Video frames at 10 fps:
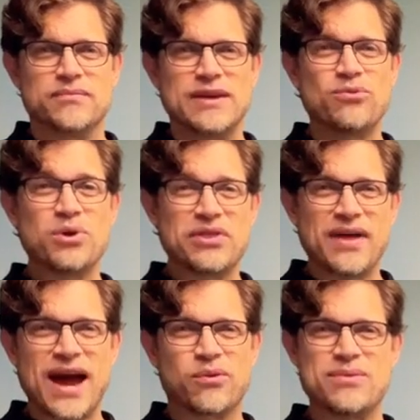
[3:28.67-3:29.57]
Even with
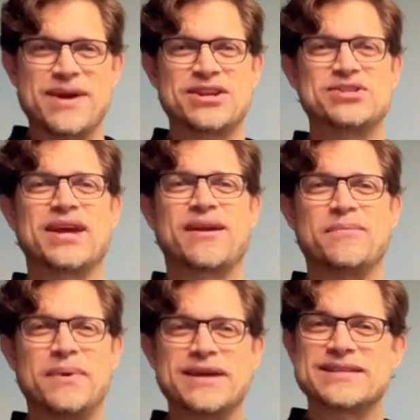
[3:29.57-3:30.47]
that, we managed to get
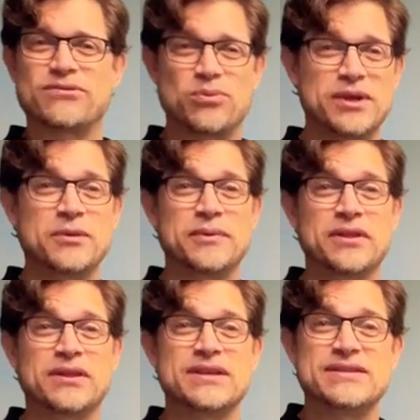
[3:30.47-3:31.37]
our baseline
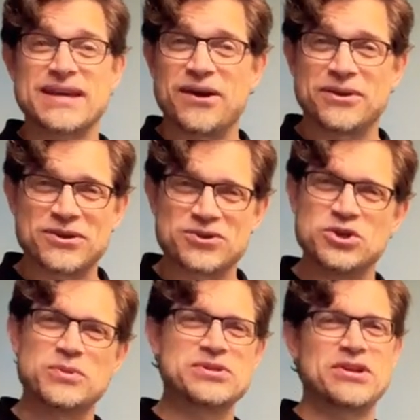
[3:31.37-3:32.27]
repeatability down under
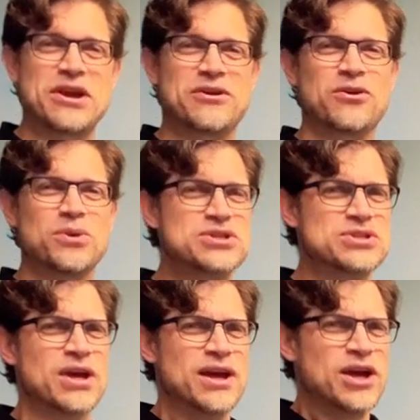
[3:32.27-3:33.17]
2% error, which
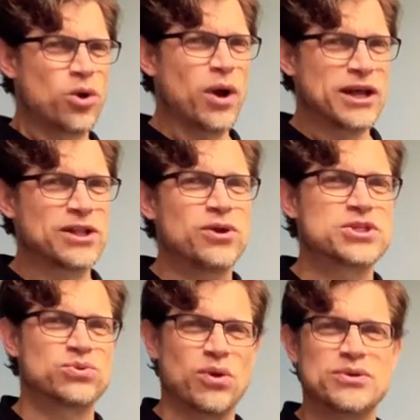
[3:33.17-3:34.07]
is quite
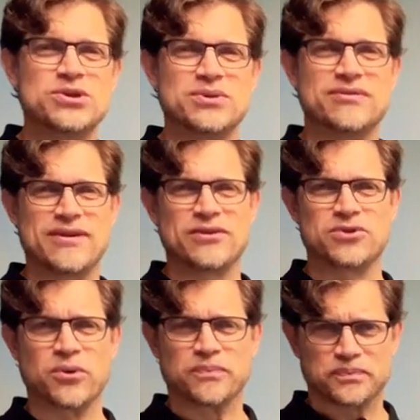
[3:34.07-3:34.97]
close to what we do in the
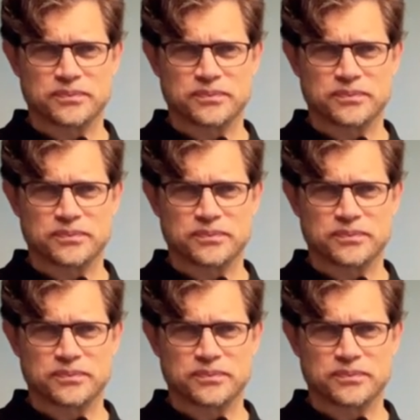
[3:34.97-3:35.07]
velodrome.